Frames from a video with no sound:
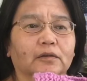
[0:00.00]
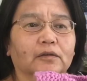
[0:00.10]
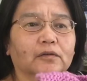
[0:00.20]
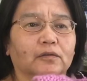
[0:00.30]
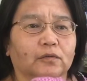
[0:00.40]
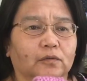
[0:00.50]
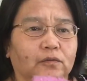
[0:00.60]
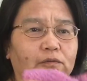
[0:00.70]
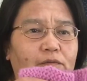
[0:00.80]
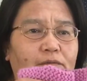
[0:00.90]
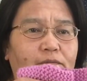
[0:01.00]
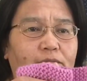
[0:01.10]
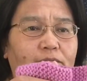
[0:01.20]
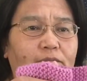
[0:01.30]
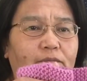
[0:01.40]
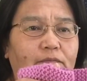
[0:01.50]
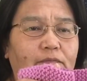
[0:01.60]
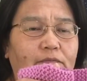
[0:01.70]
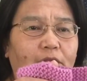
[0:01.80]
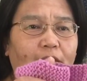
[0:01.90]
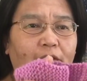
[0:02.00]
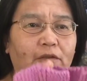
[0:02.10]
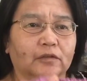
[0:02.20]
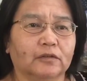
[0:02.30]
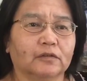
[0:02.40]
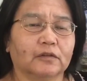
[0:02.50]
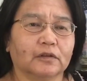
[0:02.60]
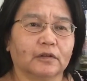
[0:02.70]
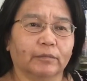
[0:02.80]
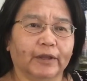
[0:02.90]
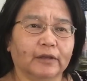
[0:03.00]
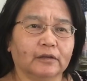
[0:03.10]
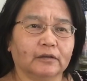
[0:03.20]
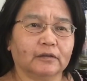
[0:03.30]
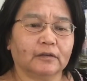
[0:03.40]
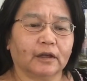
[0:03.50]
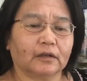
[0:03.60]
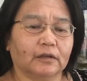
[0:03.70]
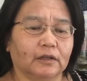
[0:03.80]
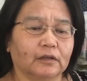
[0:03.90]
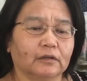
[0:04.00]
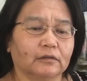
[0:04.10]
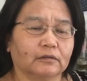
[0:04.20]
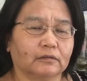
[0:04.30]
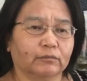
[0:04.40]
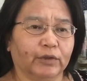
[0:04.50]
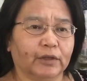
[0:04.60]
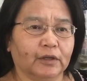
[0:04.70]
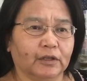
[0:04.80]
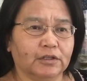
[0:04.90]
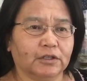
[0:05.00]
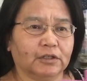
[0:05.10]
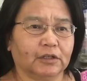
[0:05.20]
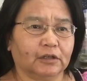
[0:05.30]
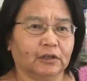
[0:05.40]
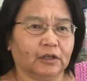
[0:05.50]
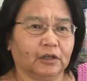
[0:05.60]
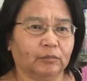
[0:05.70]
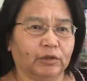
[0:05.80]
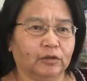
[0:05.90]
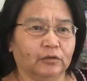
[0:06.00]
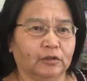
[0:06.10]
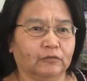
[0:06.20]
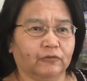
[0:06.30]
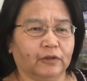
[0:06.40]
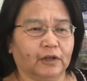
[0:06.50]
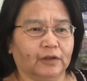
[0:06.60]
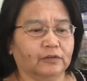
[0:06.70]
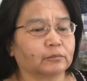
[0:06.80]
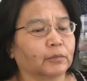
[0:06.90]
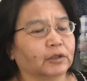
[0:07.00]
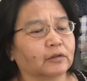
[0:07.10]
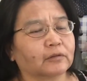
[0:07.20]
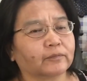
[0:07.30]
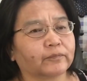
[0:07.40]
So I used the blanket edging technique I've been doing for the last month,